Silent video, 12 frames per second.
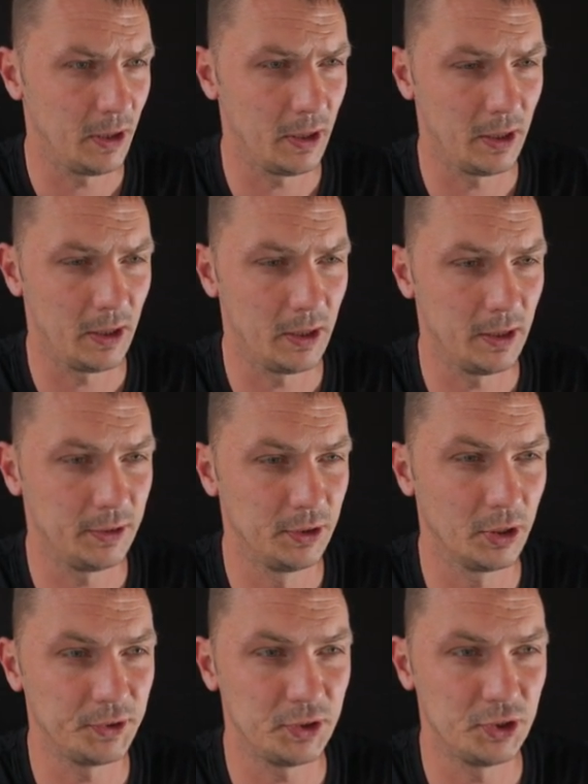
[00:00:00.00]
uh,
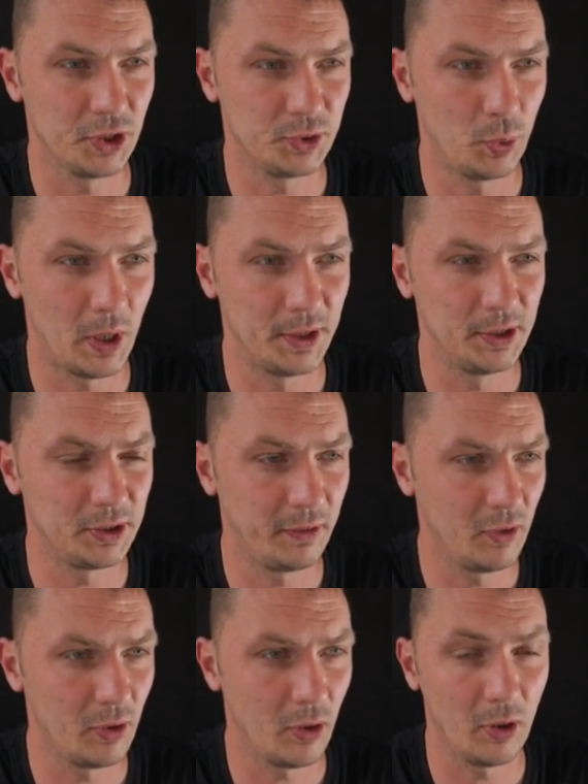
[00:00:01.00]
not just one
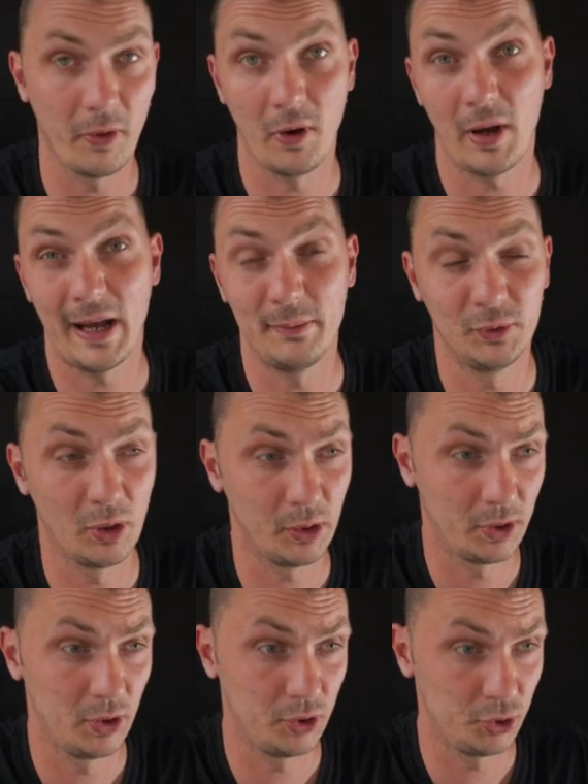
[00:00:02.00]
interview, although I'm
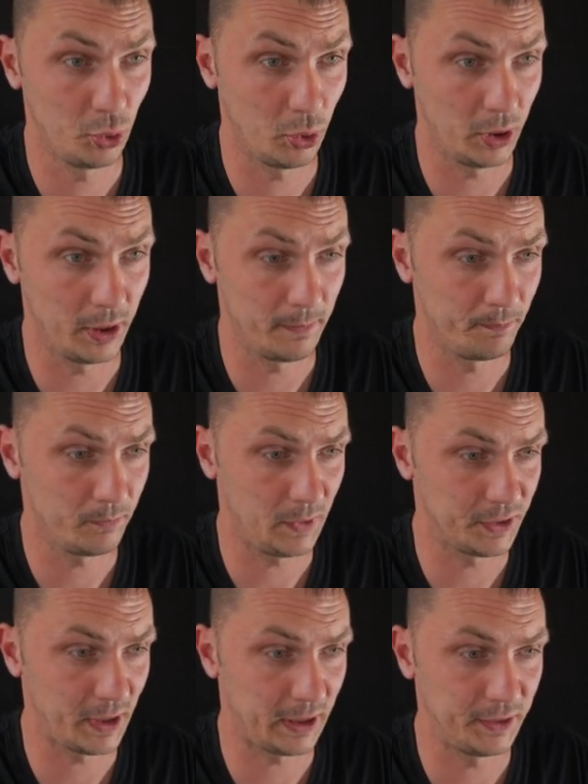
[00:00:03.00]
not sure,
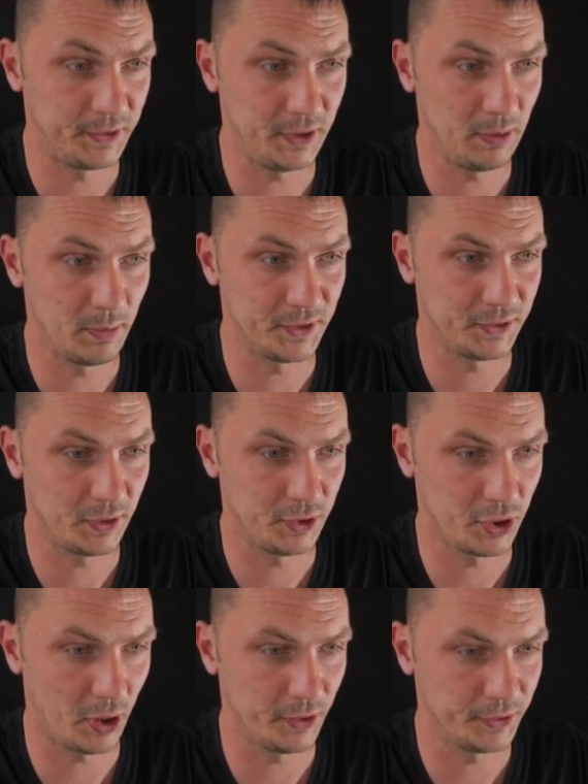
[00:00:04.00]
because I can see Mister
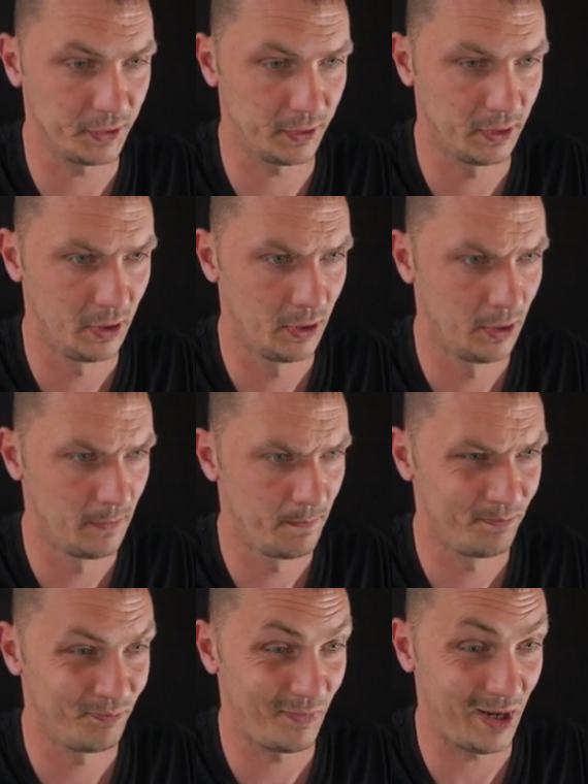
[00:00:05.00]
Johnson
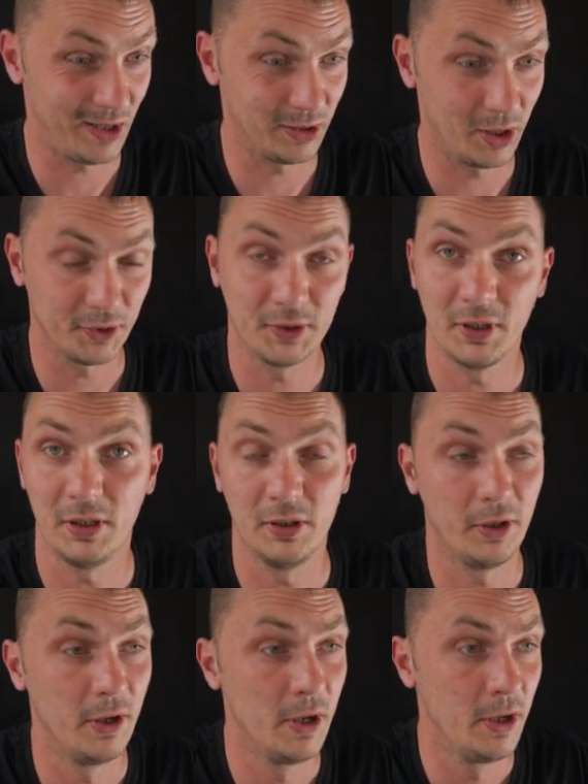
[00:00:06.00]
a lot
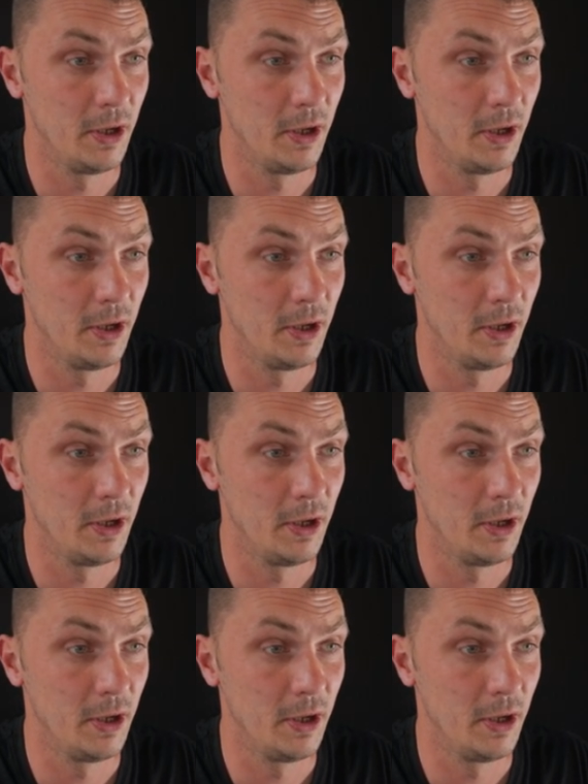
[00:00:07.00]
here.